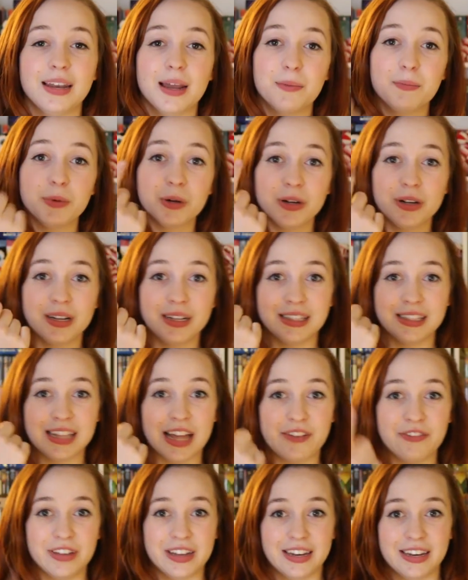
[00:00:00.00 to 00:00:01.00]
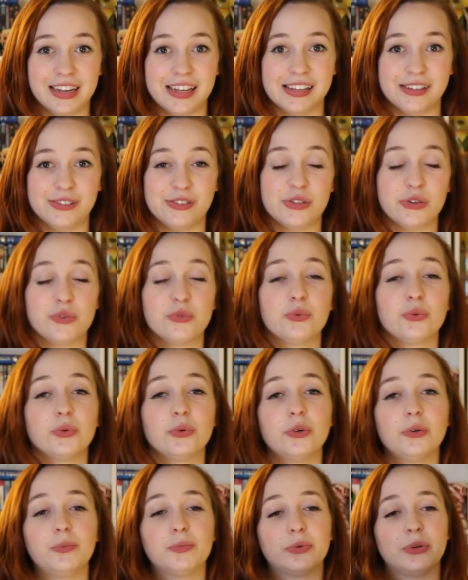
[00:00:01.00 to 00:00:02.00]
Number 11 is The
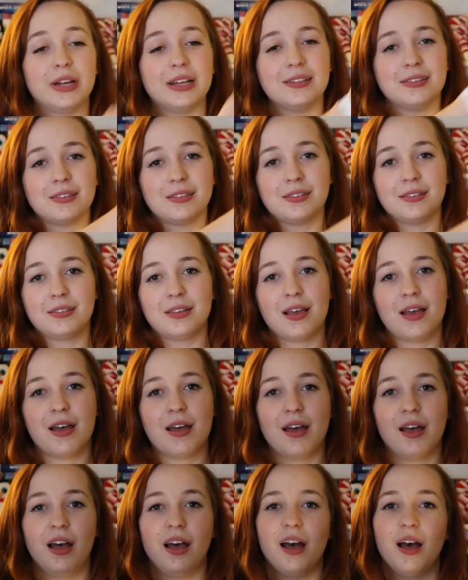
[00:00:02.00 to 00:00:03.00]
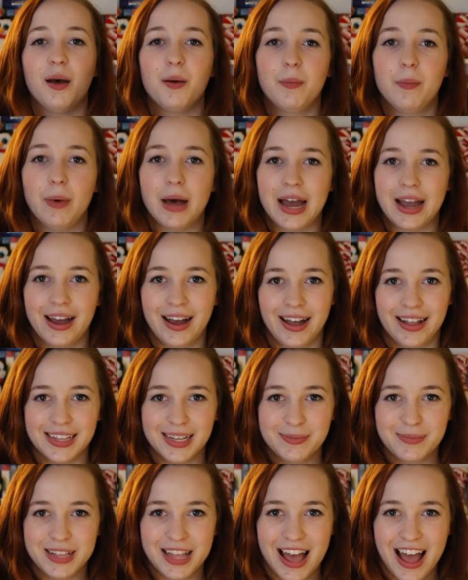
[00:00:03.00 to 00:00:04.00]
Cruel Prince by
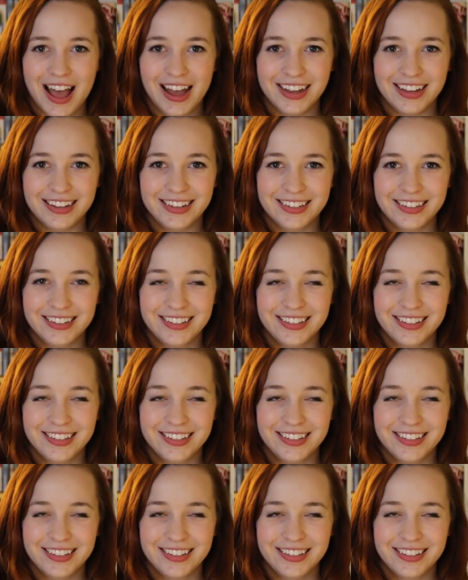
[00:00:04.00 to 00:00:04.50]
Holly Black.